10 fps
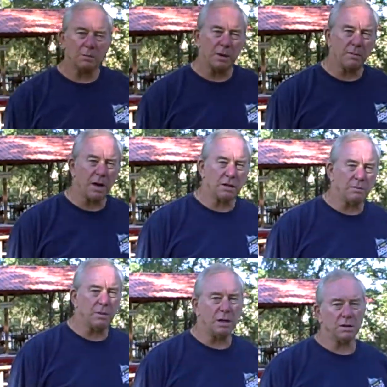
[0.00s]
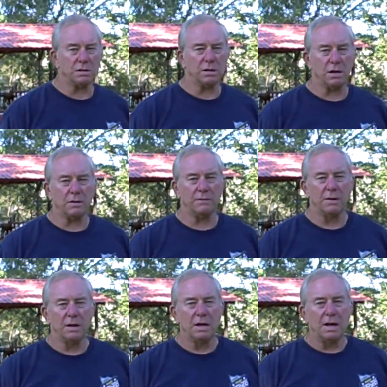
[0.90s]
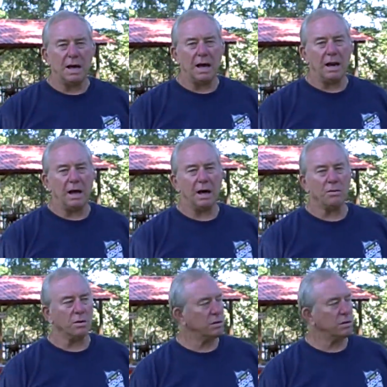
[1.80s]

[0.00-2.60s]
bit about the meat itself, and now I want